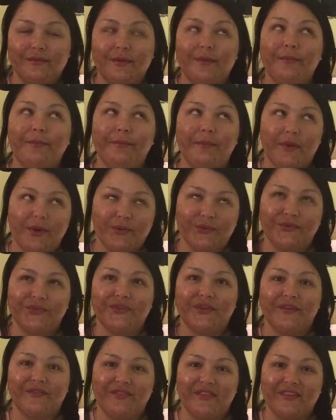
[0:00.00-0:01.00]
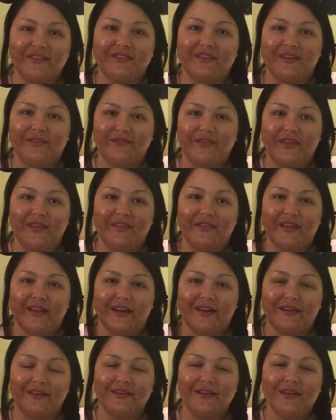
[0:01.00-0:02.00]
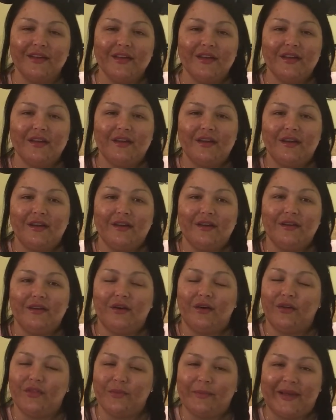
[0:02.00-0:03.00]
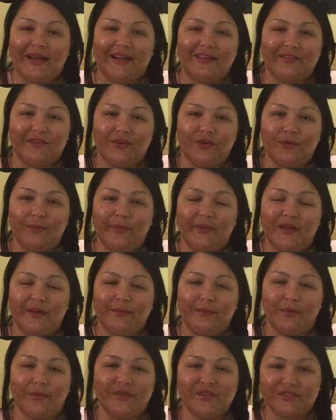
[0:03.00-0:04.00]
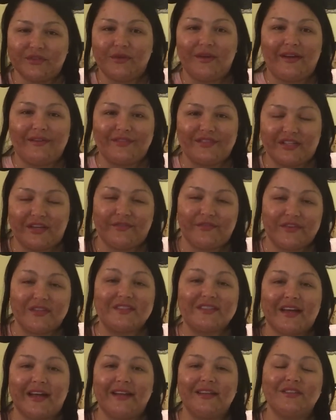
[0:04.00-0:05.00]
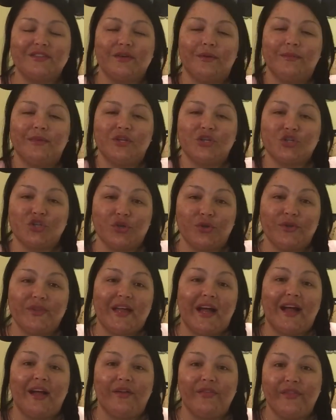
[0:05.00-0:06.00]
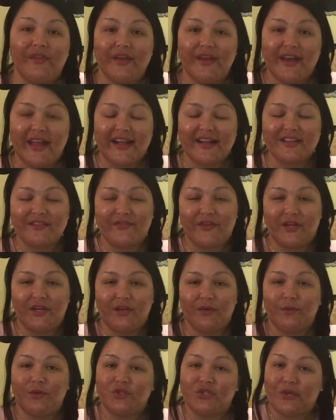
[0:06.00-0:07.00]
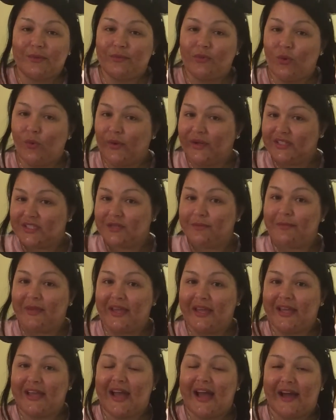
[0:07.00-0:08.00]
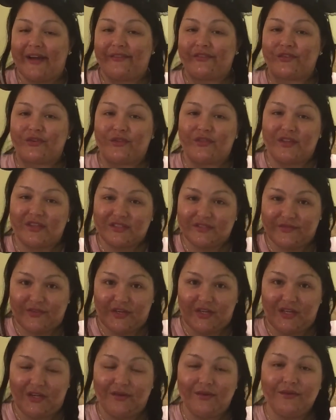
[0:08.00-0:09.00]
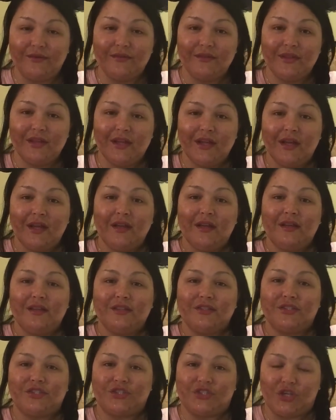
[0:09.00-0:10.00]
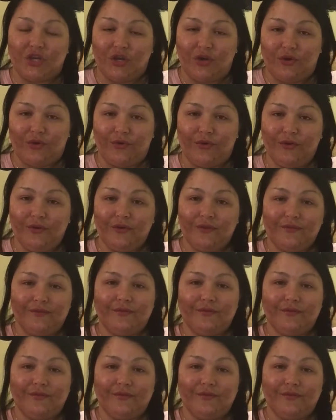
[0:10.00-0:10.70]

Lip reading: most of the stuff in there. All the bags are open, but we still have stuff inside. So I'm going to show you that on the next video, which I'm going to make after this video. So